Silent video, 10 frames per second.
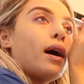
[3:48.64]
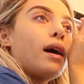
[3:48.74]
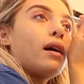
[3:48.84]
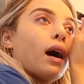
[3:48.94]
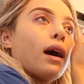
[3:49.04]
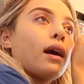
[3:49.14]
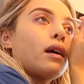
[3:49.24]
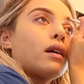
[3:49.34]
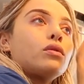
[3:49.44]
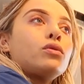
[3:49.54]
but
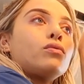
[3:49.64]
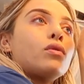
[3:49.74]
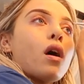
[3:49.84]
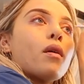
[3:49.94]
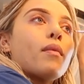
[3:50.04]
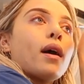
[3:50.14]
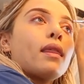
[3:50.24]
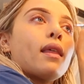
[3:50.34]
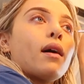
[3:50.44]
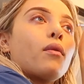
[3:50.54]
I do not
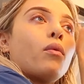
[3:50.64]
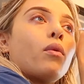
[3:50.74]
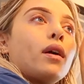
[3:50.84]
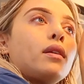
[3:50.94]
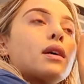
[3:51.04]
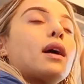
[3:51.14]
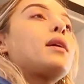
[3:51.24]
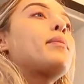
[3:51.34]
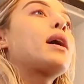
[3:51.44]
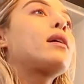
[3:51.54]
mind that one
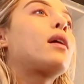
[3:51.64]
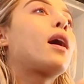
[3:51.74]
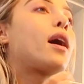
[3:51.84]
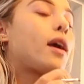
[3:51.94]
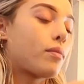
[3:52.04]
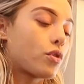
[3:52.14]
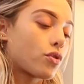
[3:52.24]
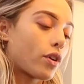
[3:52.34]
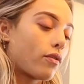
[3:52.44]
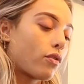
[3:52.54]
tiny bit. I am
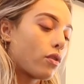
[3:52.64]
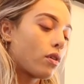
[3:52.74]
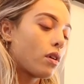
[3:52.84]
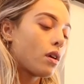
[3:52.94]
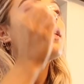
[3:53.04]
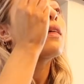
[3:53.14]
just grateful